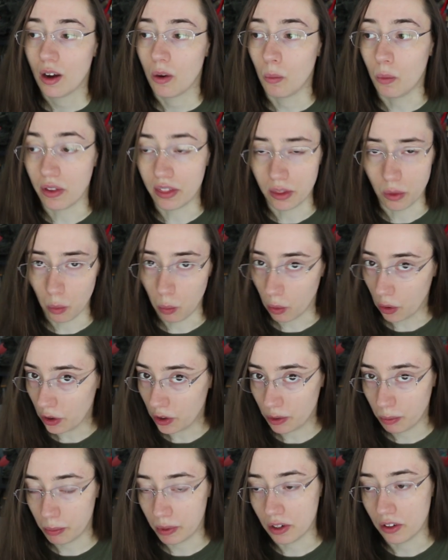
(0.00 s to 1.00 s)
with the
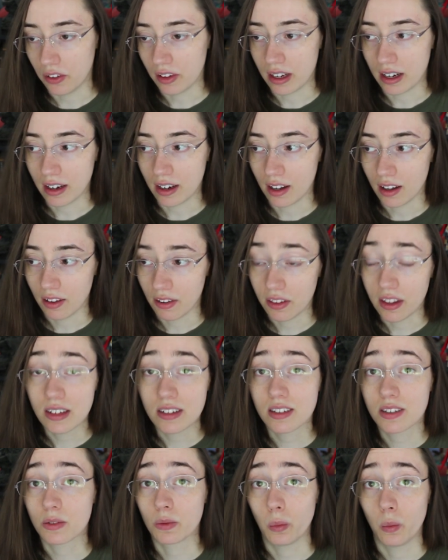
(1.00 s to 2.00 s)
world building,
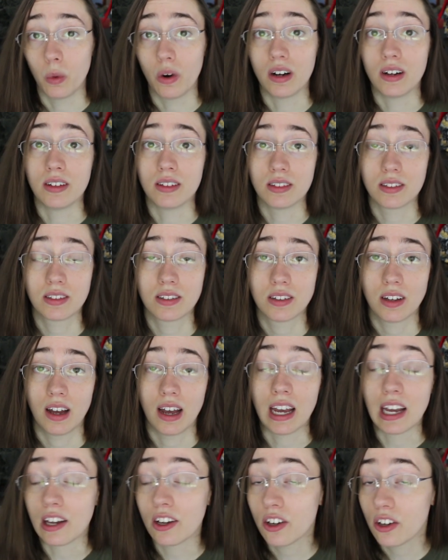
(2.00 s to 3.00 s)
this was
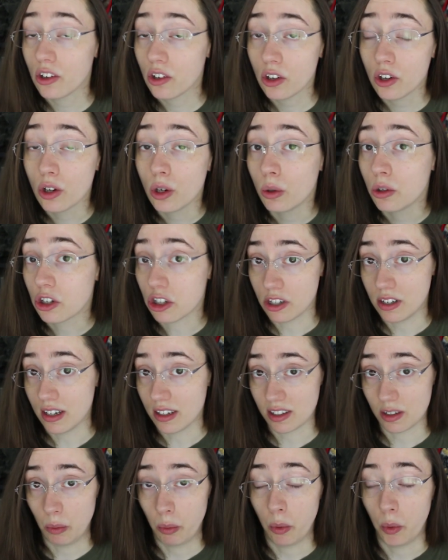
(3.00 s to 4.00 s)
a huge
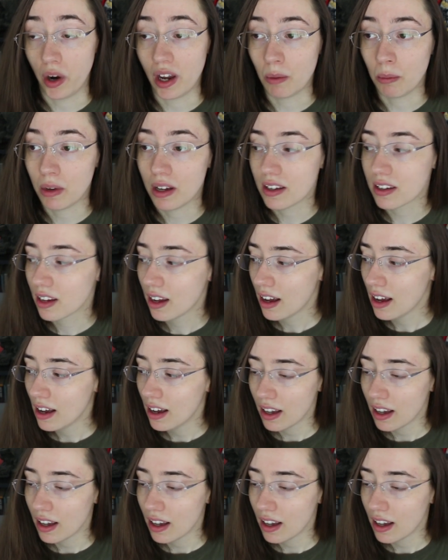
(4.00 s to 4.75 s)
disappointment.